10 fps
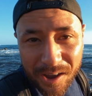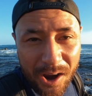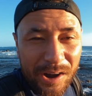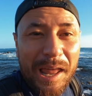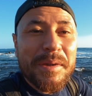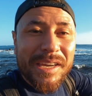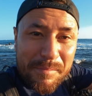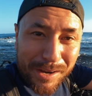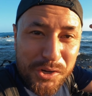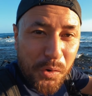right, let me
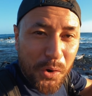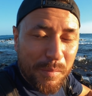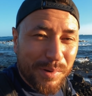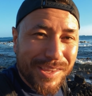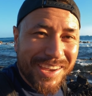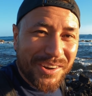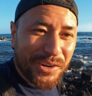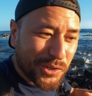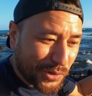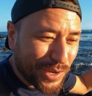get my drone up in the air
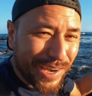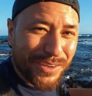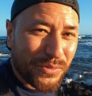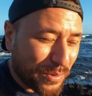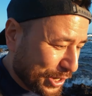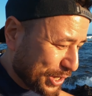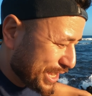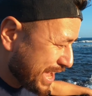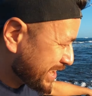and show you guys what we're looking